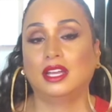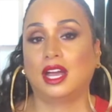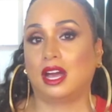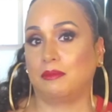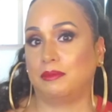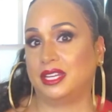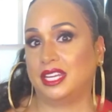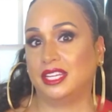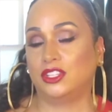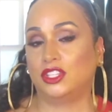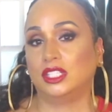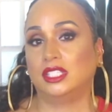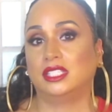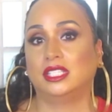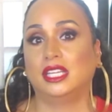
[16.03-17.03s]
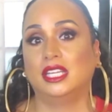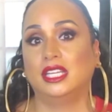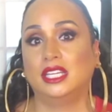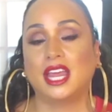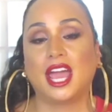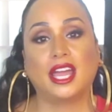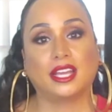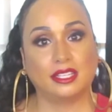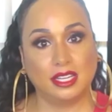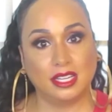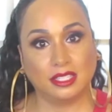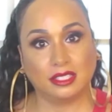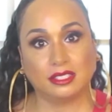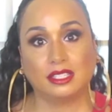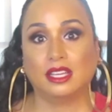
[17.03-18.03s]
combination skin,
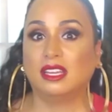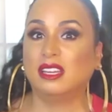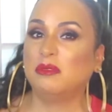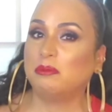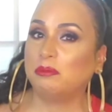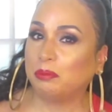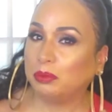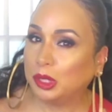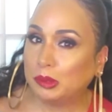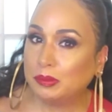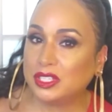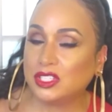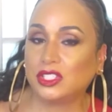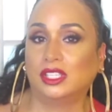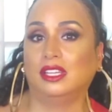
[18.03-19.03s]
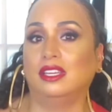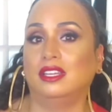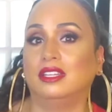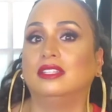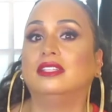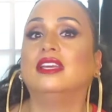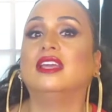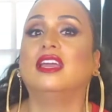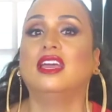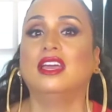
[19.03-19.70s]
acneic skin, blemish skin,